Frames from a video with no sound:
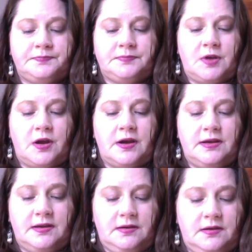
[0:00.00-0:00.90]
card
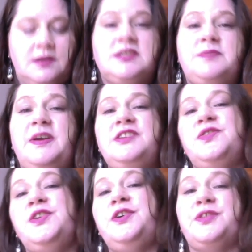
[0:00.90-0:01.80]
here. Speak
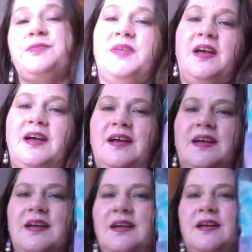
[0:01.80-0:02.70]
truth.
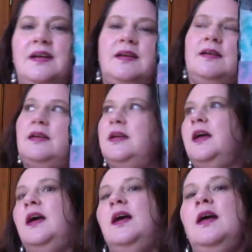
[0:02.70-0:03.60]
Ha ha.
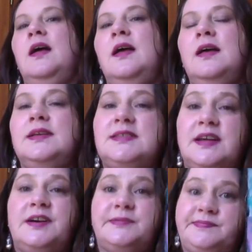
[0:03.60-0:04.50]

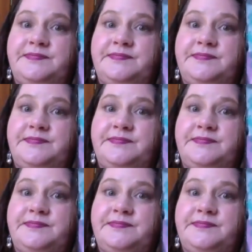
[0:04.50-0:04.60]
So,